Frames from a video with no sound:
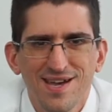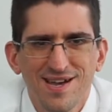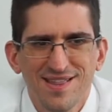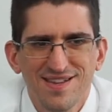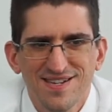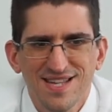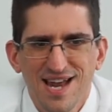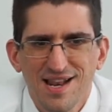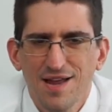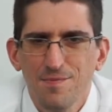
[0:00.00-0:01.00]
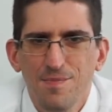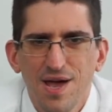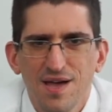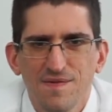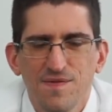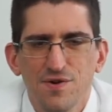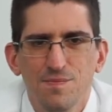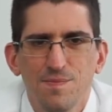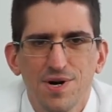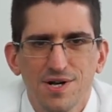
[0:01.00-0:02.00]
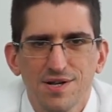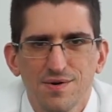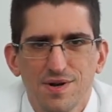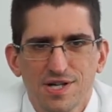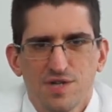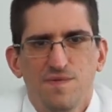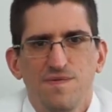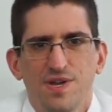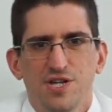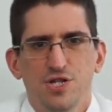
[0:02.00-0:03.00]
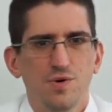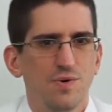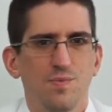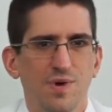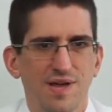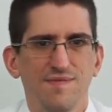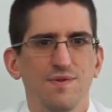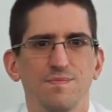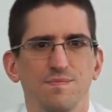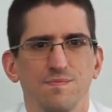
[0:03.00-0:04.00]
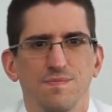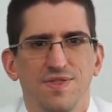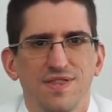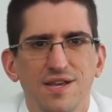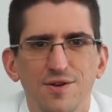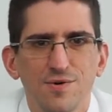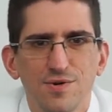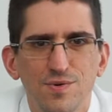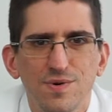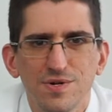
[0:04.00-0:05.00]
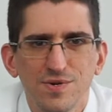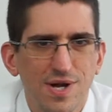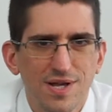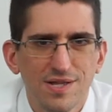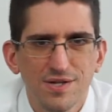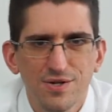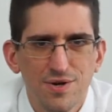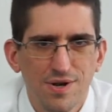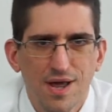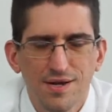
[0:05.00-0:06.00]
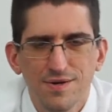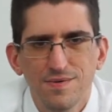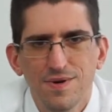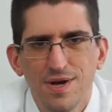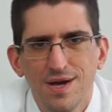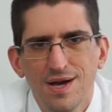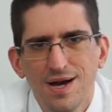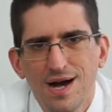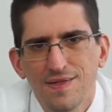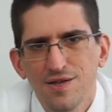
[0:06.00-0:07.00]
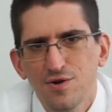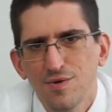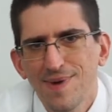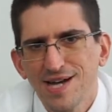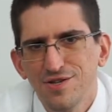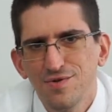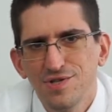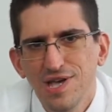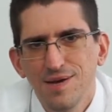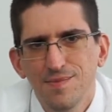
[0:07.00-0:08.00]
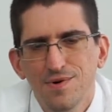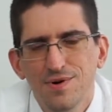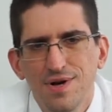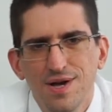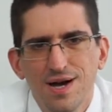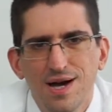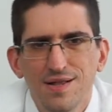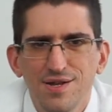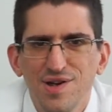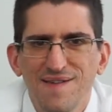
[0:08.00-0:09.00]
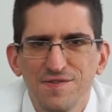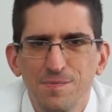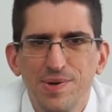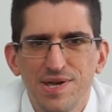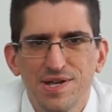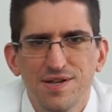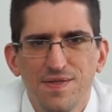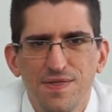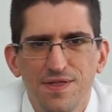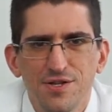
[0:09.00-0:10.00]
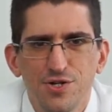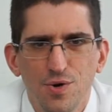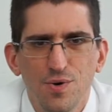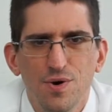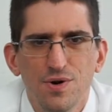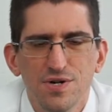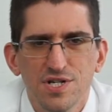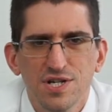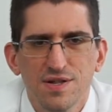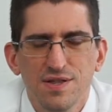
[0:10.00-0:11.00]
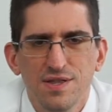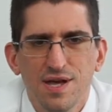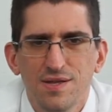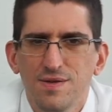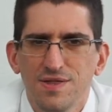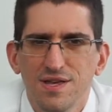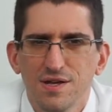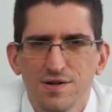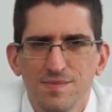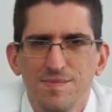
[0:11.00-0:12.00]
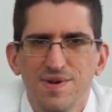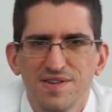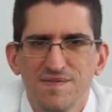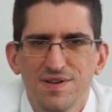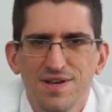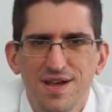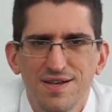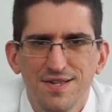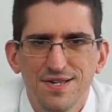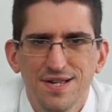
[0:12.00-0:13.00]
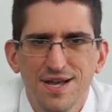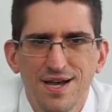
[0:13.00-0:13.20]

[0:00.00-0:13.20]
There's not a lot of bang for your buck. Like, you finish doing whatever thing you're doing, try to get the jury to like you, and then you go back to your table, and then you have to pick the jurors that you think are going to be best for your case.